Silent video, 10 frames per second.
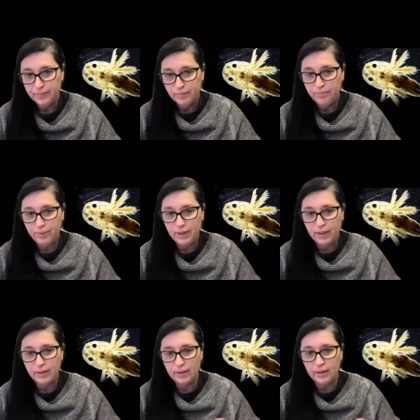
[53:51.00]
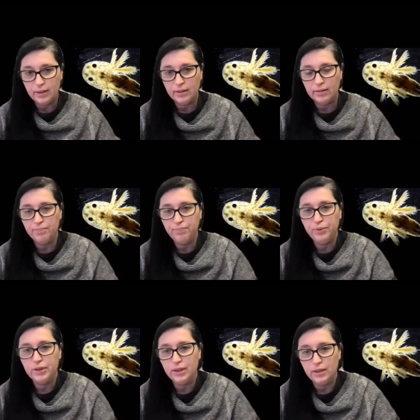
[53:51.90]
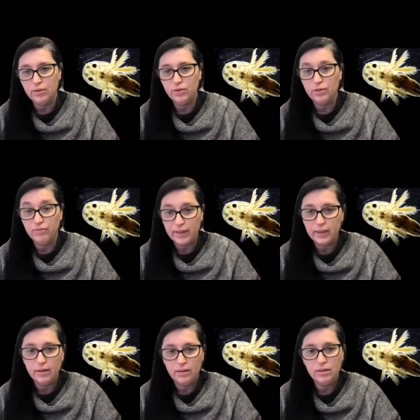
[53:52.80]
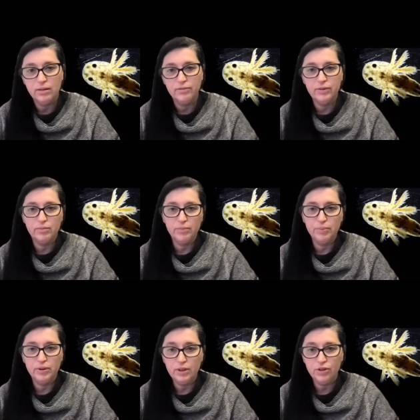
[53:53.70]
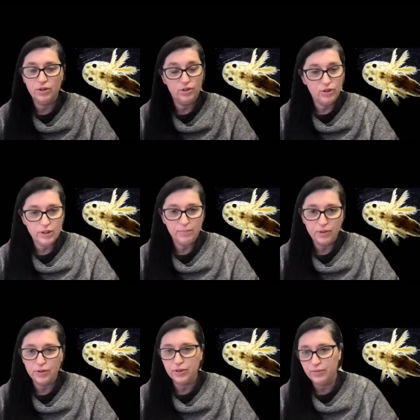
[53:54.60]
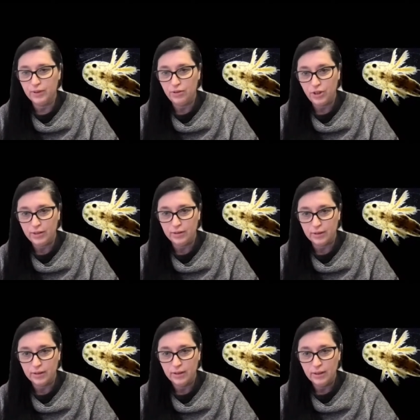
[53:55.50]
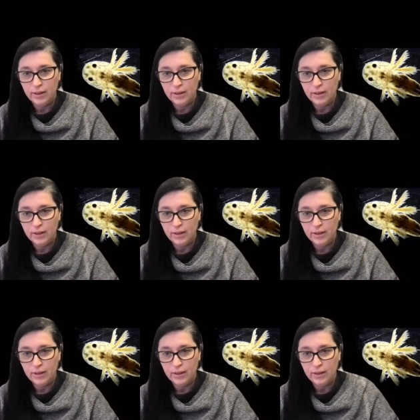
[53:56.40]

being put into very uncomfortable position just because of their gender.